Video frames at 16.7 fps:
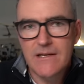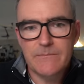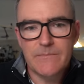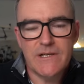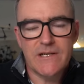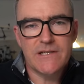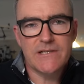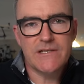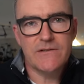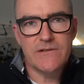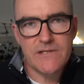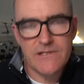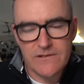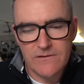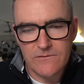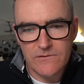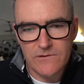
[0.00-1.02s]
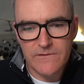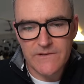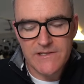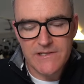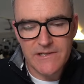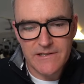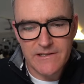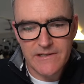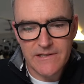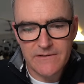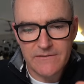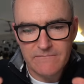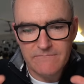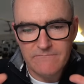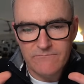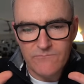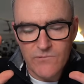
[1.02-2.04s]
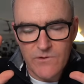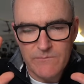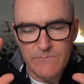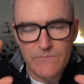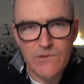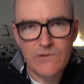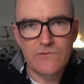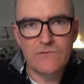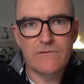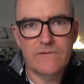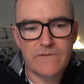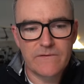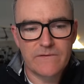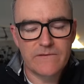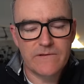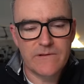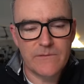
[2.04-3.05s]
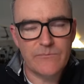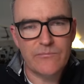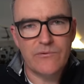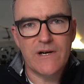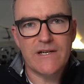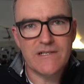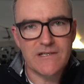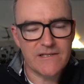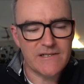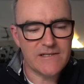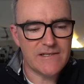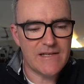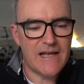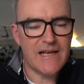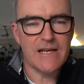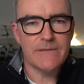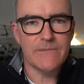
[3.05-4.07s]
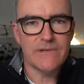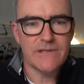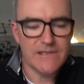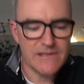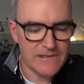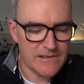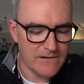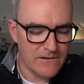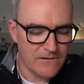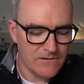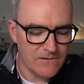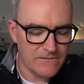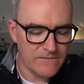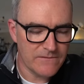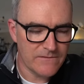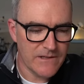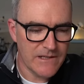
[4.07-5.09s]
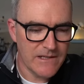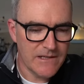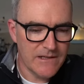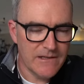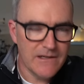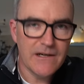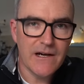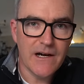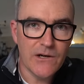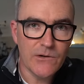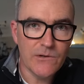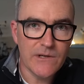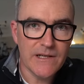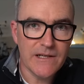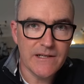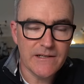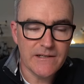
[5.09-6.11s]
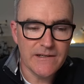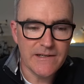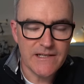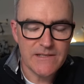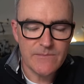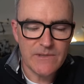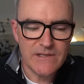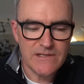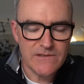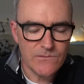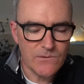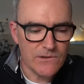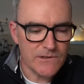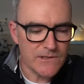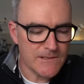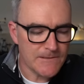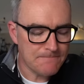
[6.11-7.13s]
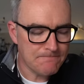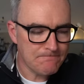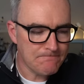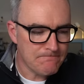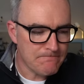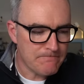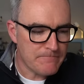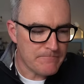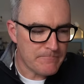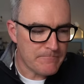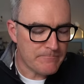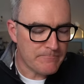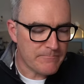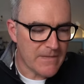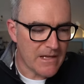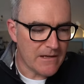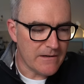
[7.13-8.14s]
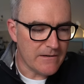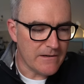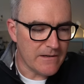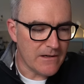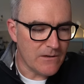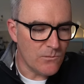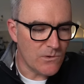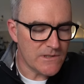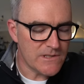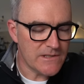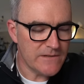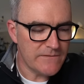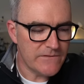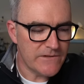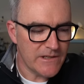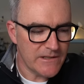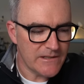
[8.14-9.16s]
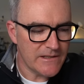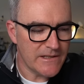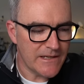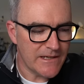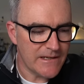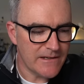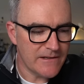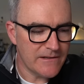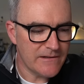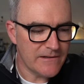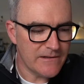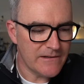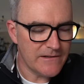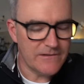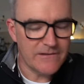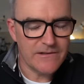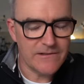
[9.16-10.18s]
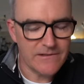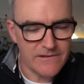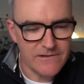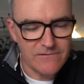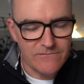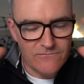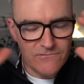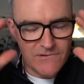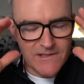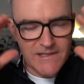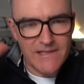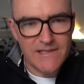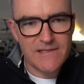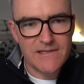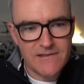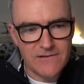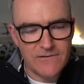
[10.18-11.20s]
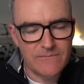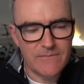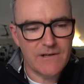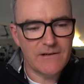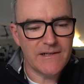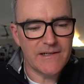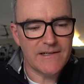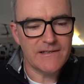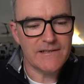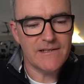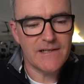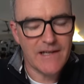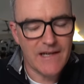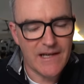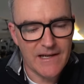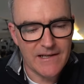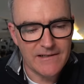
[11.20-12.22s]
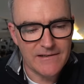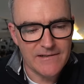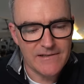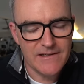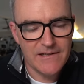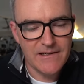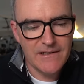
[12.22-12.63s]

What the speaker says: because you all of a sudden you remove the precious element of owning an expensive watch, and once you've done that, you can sort of release your mind and